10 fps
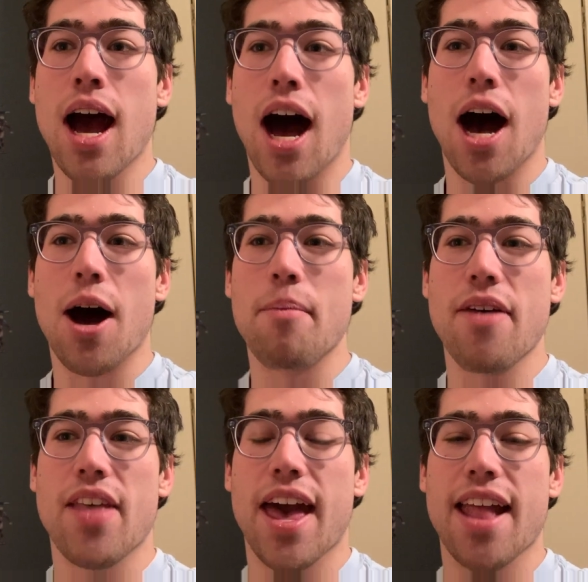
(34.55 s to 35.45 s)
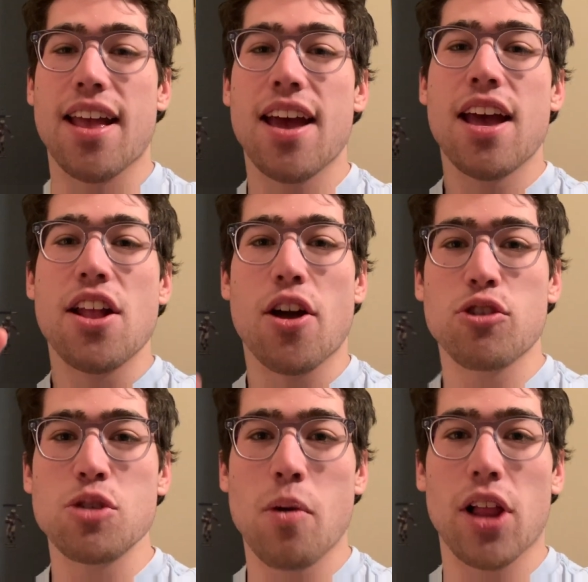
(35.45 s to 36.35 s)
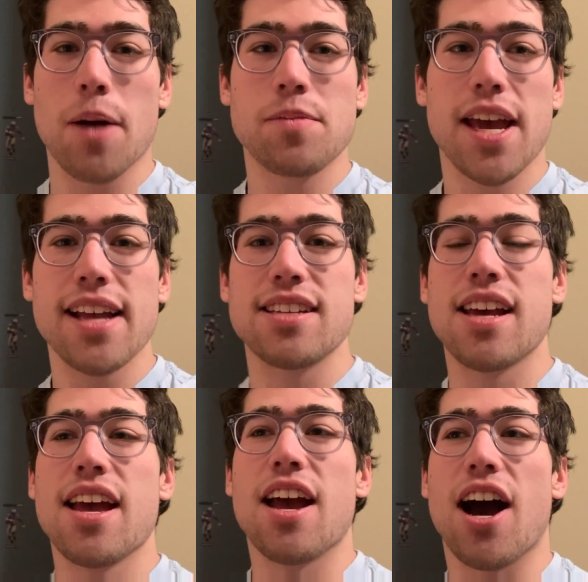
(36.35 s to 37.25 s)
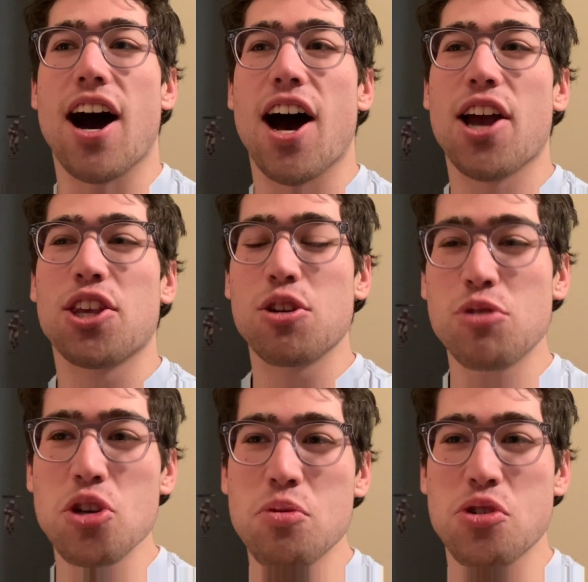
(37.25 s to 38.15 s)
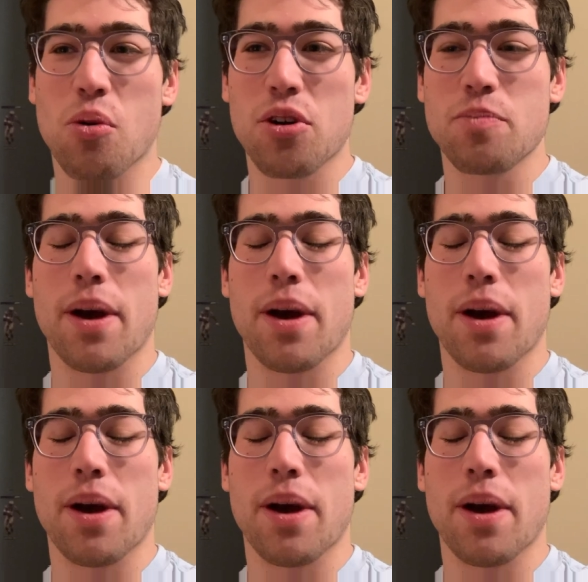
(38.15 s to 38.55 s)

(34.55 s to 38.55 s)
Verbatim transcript: Um, and then another small update, uh, YouTube short.